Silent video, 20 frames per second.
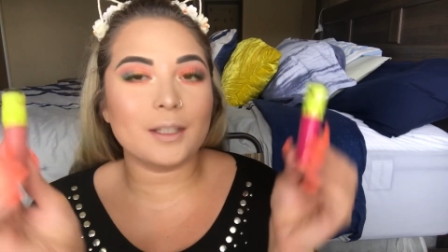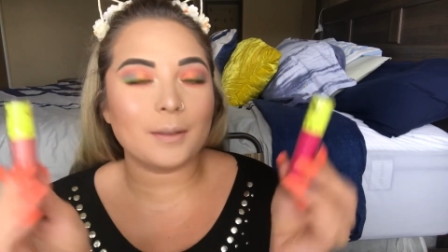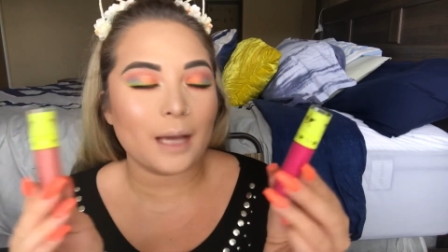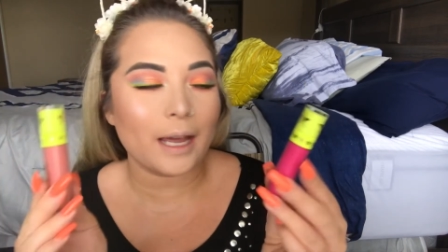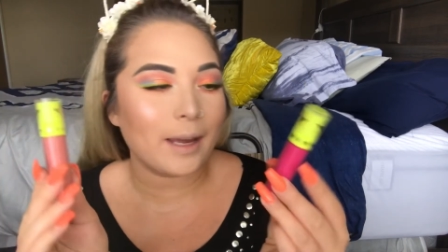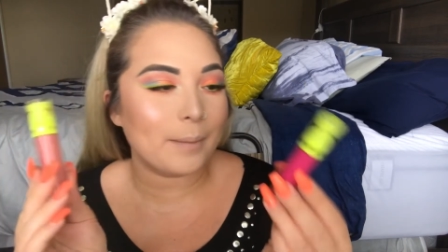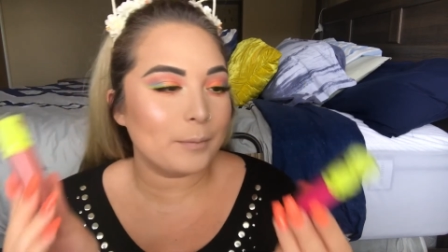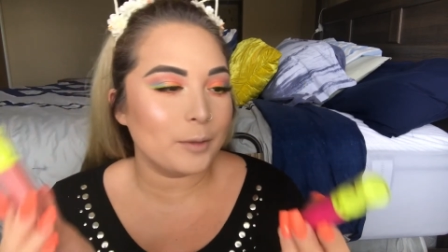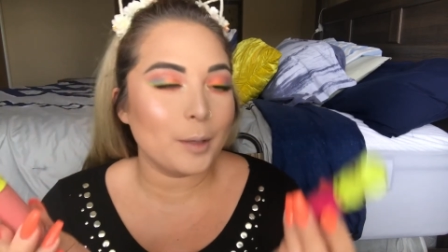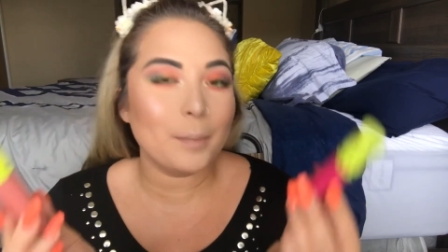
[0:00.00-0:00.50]

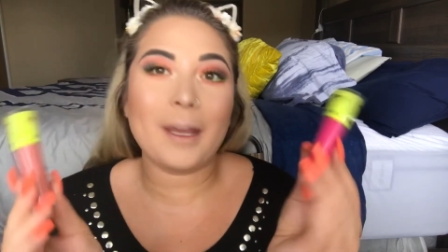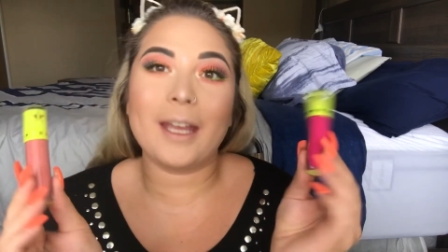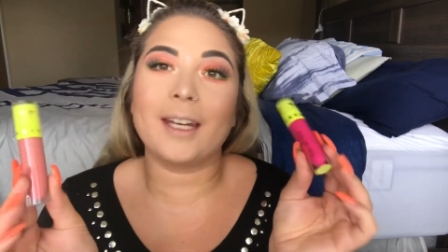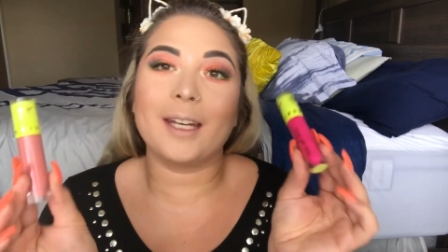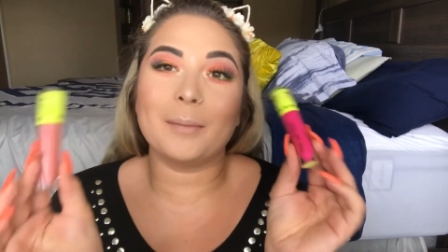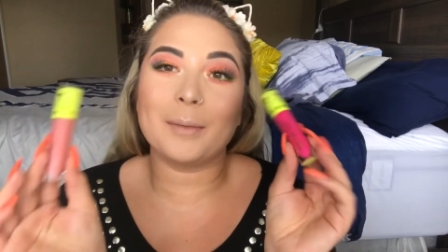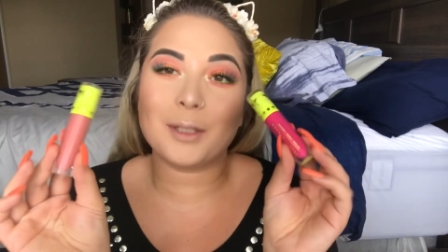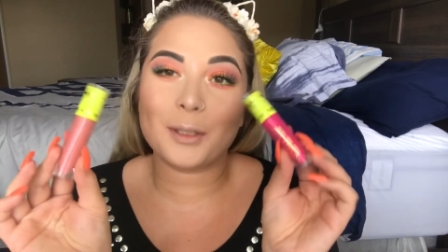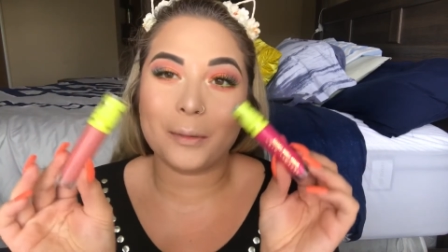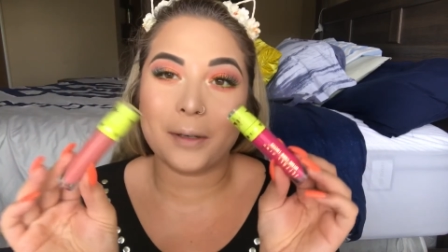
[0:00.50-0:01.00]
I'm
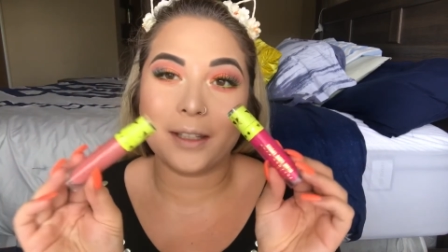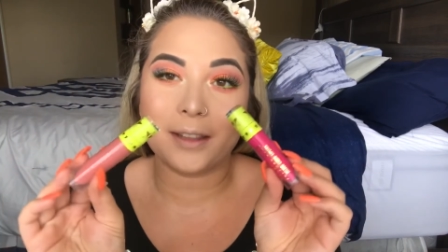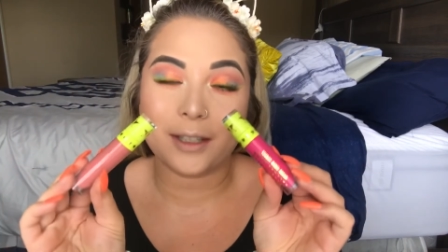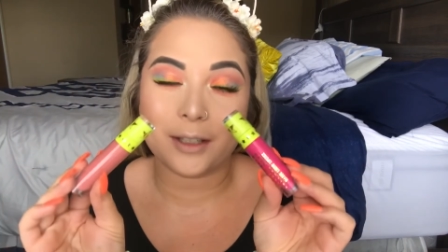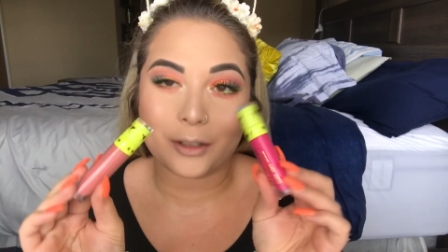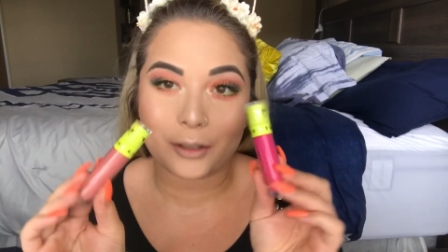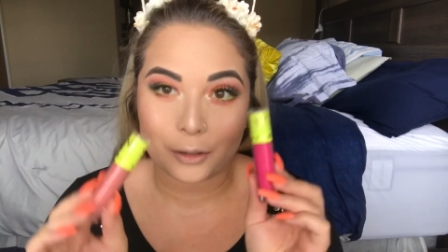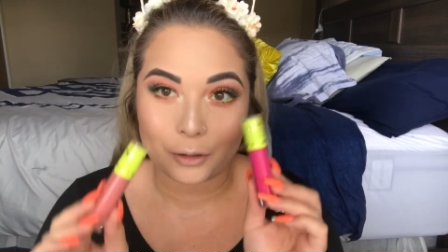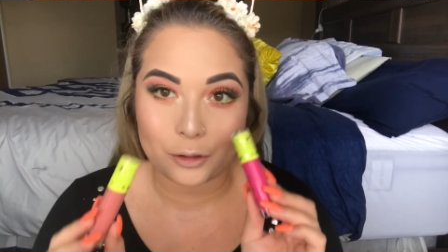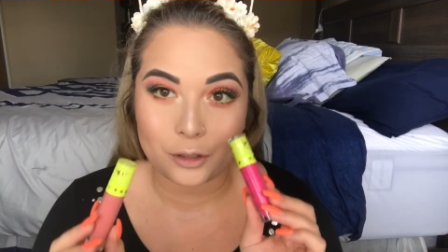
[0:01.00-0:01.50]
debating between
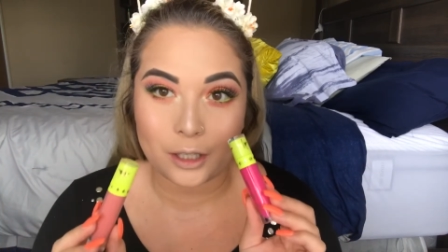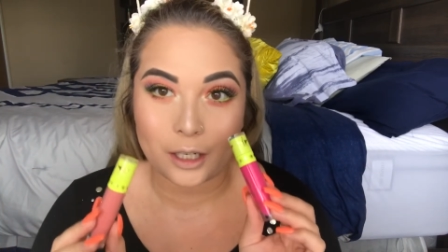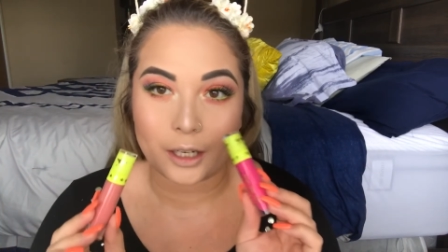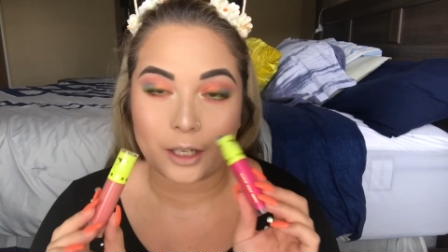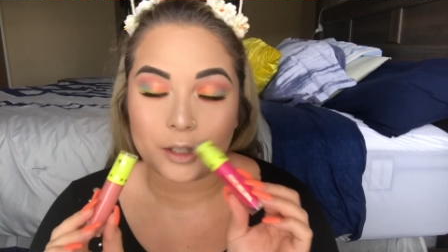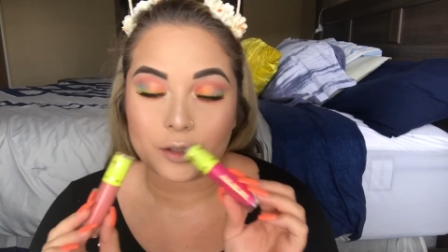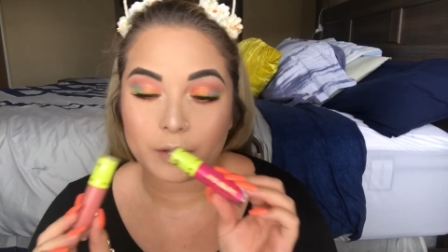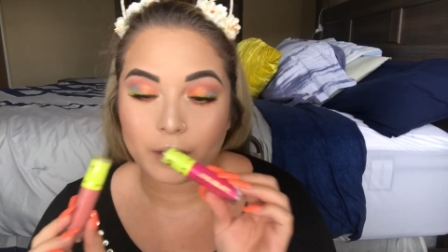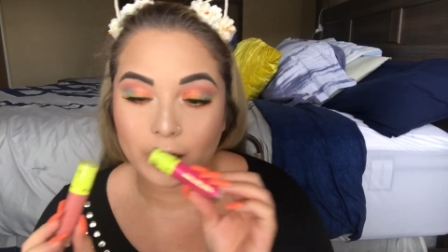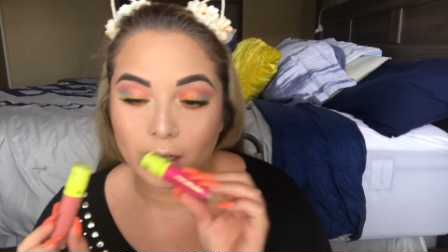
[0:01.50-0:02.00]
these two
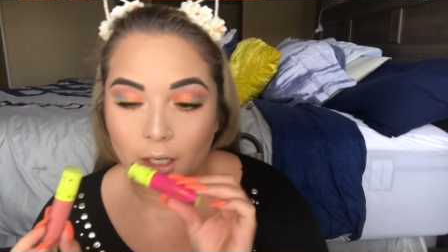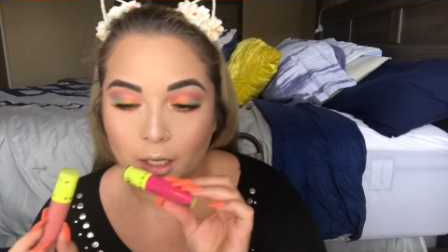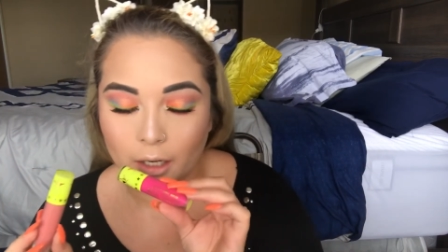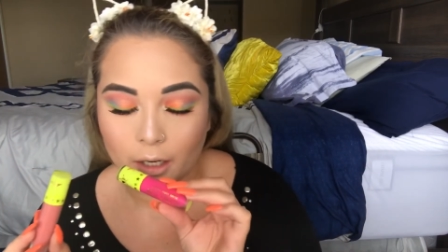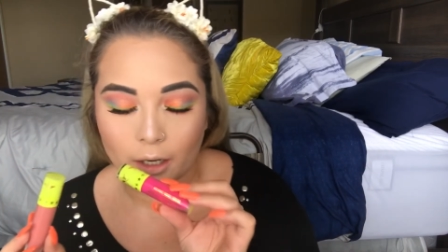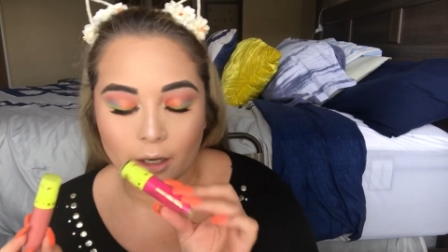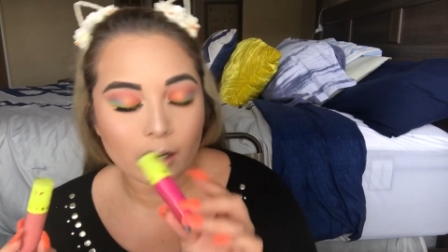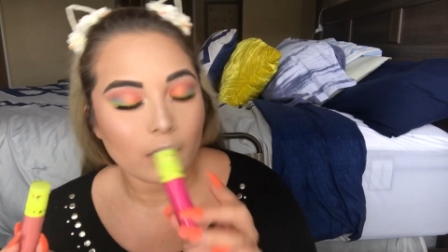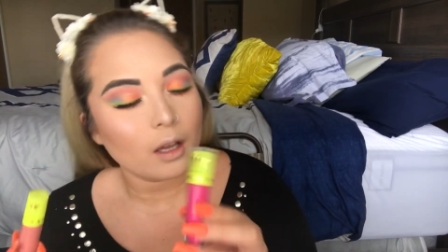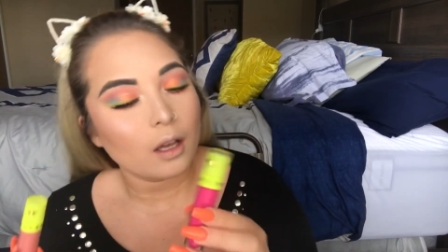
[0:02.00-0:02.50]
shades right
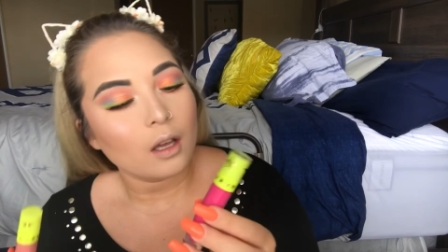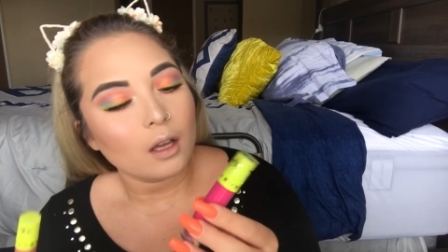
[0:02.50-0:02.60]
here.